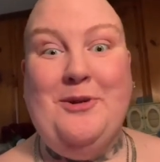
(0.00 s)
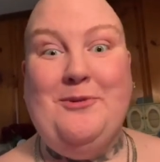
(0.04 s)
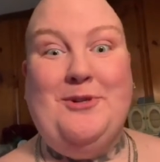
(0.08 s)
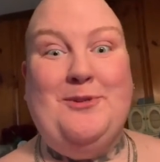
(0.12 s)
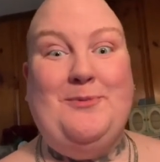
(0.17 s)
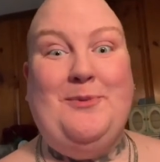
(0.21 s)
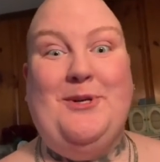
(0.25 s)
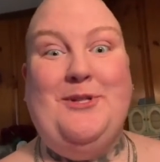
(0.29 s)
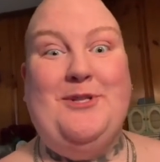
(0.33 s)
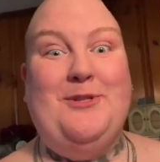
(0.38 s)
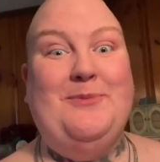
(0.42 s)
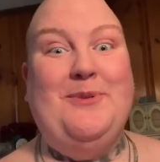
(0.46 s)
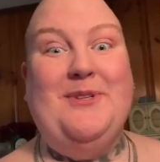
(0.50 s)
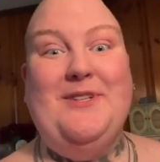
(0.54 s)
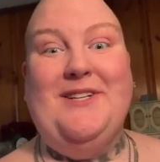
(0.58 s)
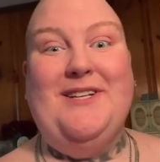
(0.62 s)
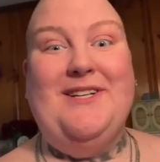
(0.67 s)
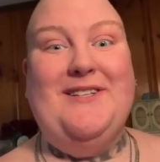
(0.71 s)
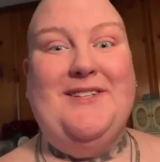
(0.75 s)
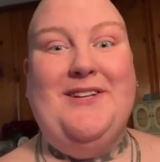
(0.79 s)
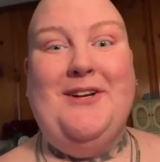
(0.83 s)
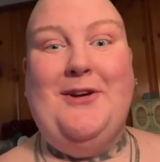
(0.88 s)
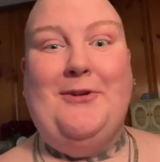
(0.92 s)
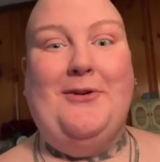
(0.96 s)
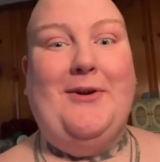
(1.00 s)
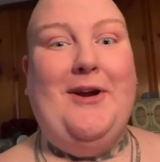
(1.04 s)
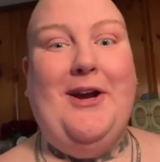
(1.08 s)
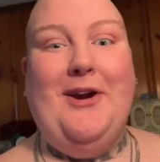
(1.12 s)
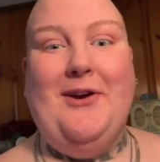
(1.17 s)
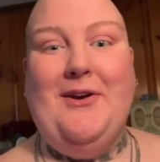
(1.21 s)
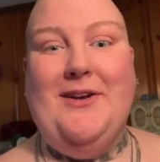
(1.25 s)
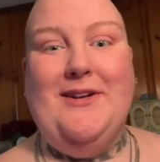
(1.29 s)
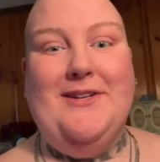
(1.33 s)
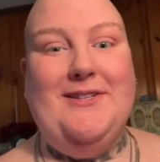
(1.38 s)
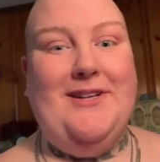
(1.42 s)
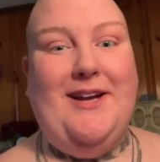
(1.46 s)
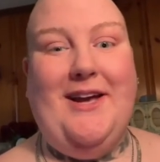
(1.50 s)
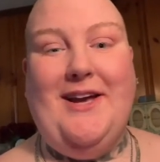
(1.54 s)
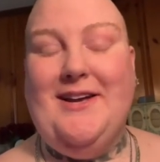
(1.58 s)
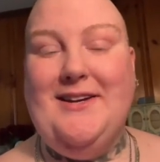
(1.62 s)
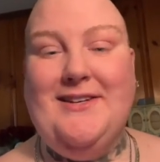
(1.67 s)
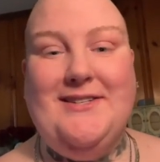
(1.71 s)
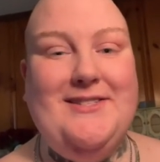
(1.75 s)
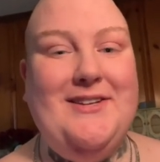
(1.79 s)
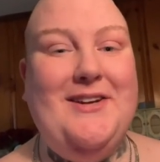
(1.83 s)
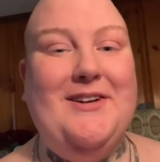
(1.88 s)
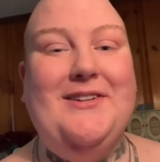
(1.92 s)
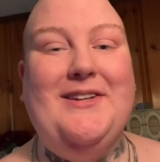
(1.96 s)
responsibilities in other areas that I
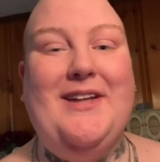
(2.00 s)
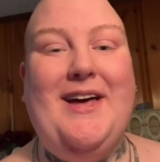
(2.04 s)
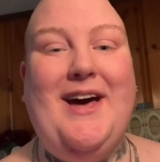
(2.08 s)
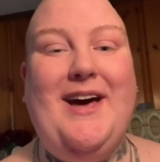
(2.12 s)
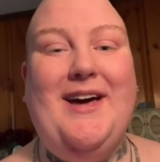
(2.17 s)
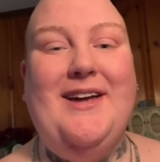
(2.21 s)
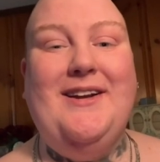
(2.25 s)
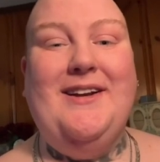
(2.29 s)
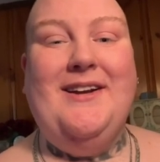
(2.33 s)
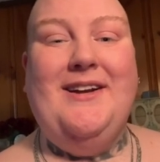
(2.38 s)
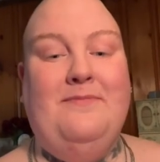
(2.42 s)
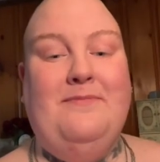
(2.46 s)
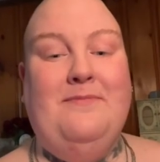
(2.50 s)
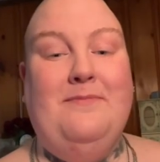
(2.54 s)
excelled at.